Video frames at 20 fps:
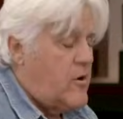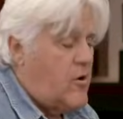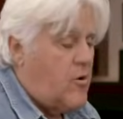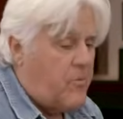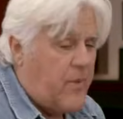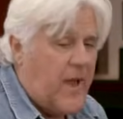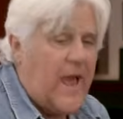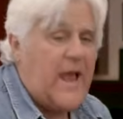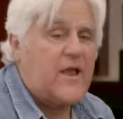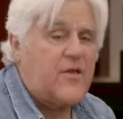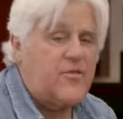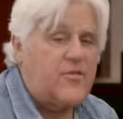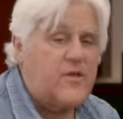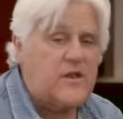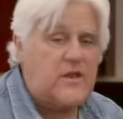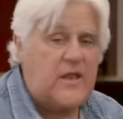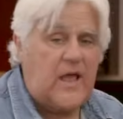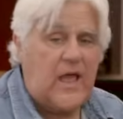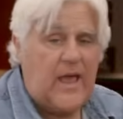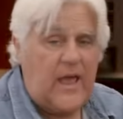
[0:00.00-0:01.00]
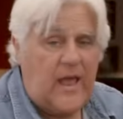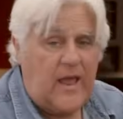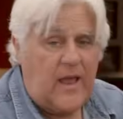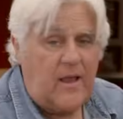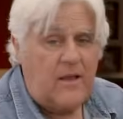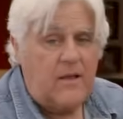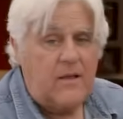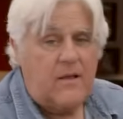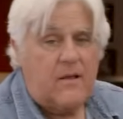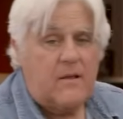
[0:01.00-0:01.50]
know, back in the
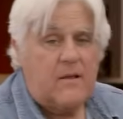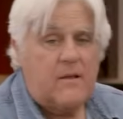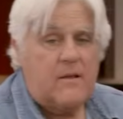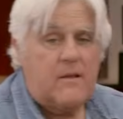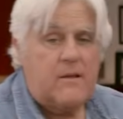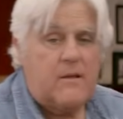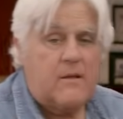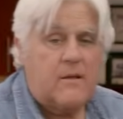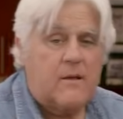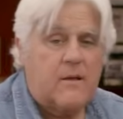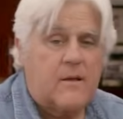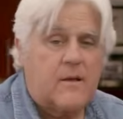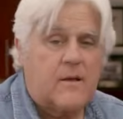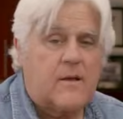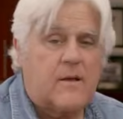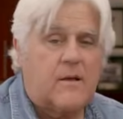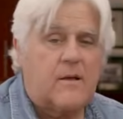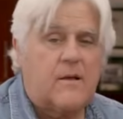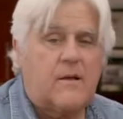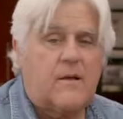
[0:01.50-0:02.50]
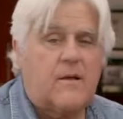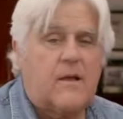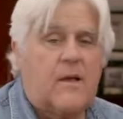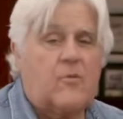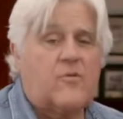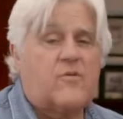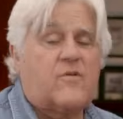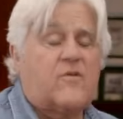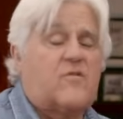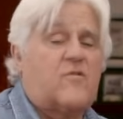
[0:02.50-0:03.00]
day, uh, it
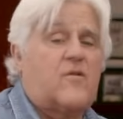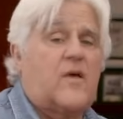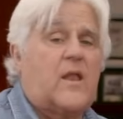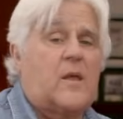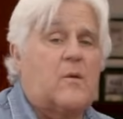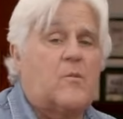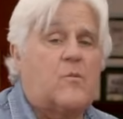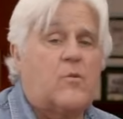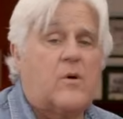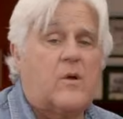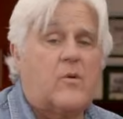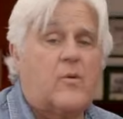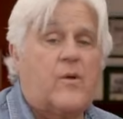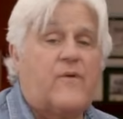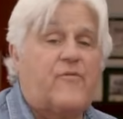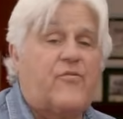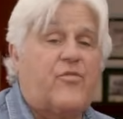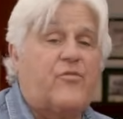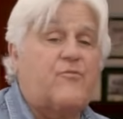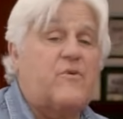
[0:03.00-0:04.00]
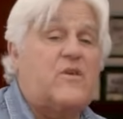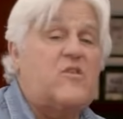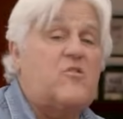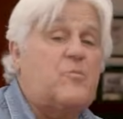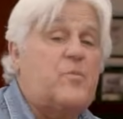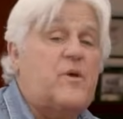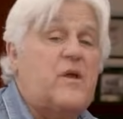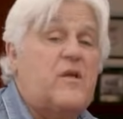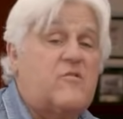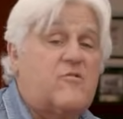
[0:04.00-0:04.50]
was a selling point. We had three
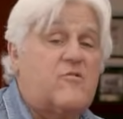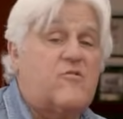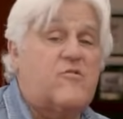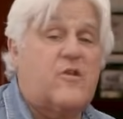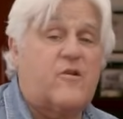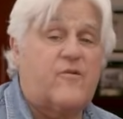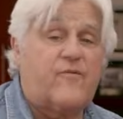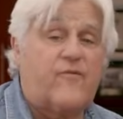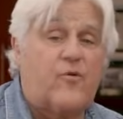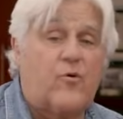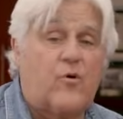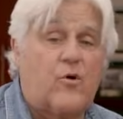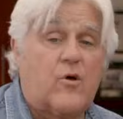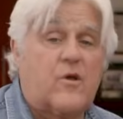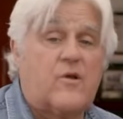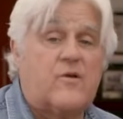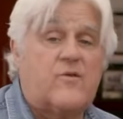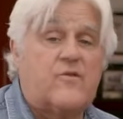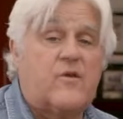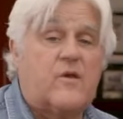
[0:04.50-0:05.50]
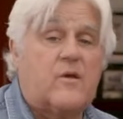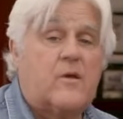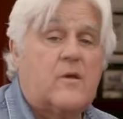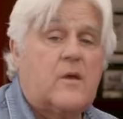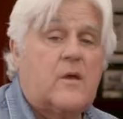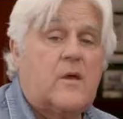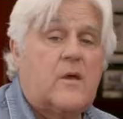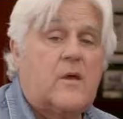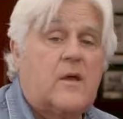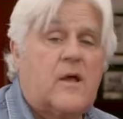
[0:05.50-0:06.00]
speeds instead of four because you
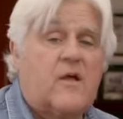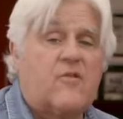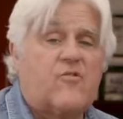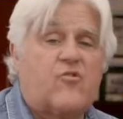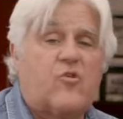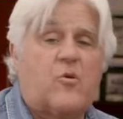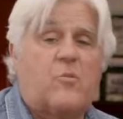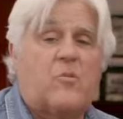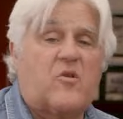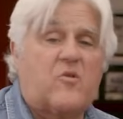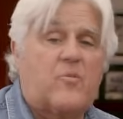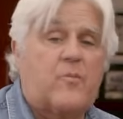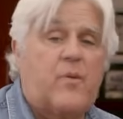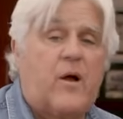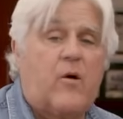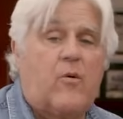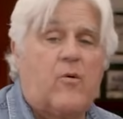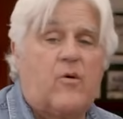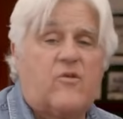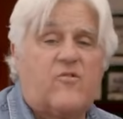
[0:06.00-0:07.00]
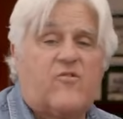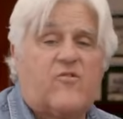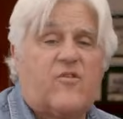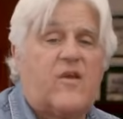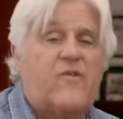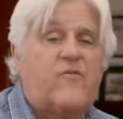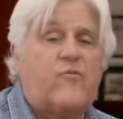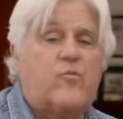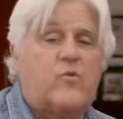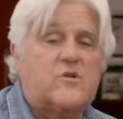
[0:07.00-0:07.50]
had so much power, you
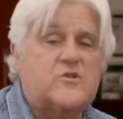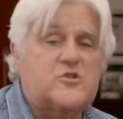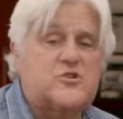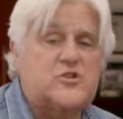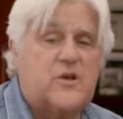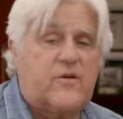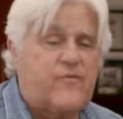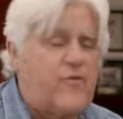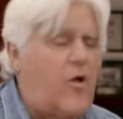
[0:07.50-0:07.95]
saved one shift.